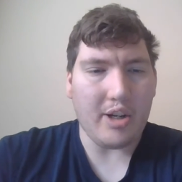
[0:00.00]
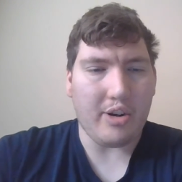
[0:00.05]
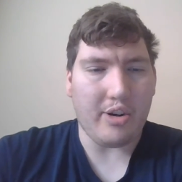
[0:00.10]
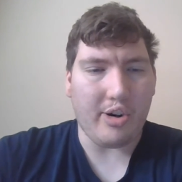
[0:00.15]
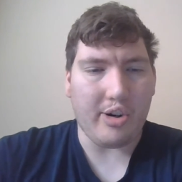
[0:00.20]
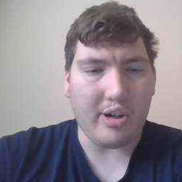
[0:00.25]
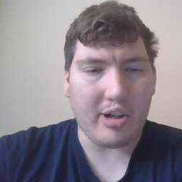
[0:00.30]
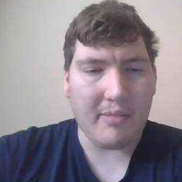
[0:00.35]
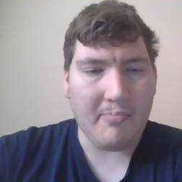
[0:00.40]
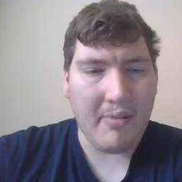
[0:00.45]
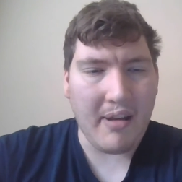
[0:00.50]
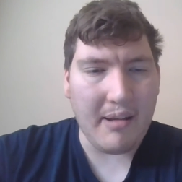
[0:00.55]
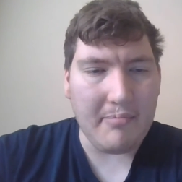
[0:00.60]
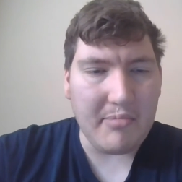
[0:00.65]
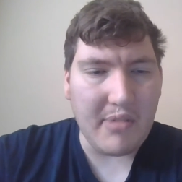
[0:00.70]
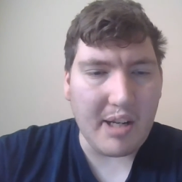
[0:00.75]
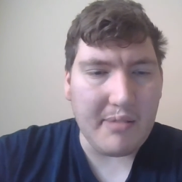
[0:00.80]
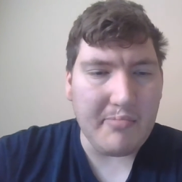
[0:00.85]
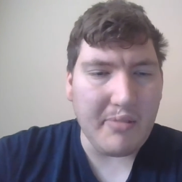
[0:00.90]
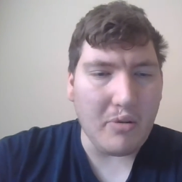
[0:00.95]
Dark Pim
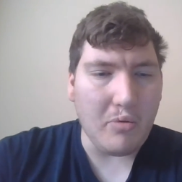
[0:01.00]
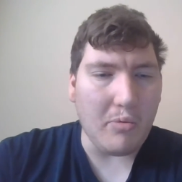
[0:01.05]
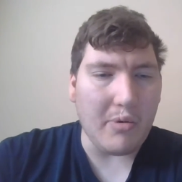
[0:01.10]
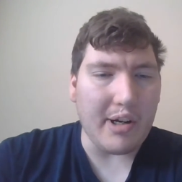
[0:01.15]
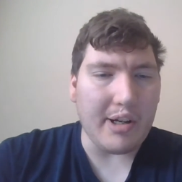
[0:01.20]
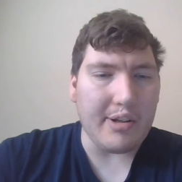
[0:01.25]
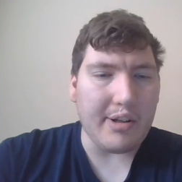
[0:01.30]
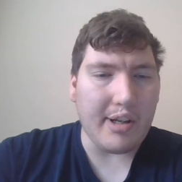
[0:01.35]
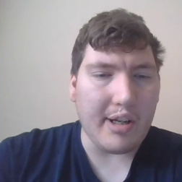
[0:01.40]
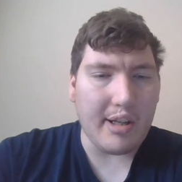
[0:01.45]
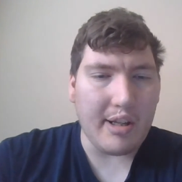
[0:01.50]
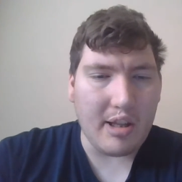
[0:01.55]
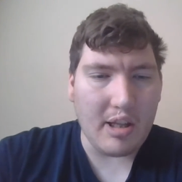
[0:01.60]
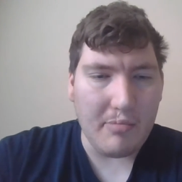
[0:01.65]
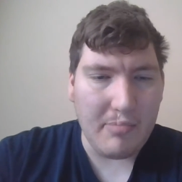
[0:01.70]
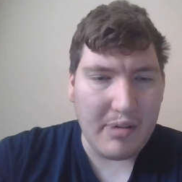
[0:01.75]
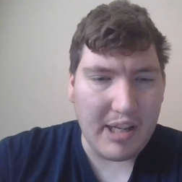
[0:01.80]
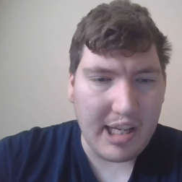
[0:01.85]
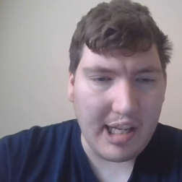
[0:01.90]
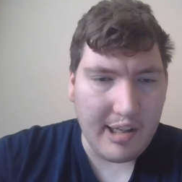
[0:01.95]
number 1, The
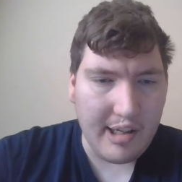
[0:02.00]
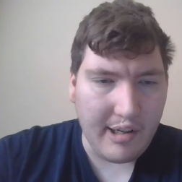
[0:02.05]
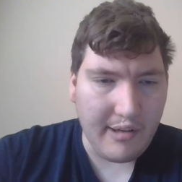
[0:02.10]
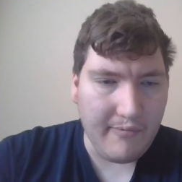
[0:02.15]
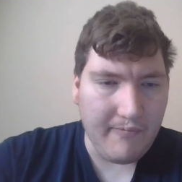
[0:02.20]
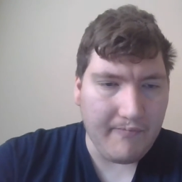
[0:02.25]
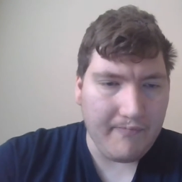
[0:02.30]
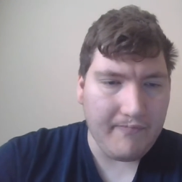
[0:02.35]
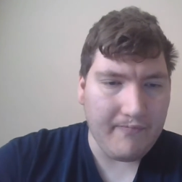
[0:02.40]
Beginning.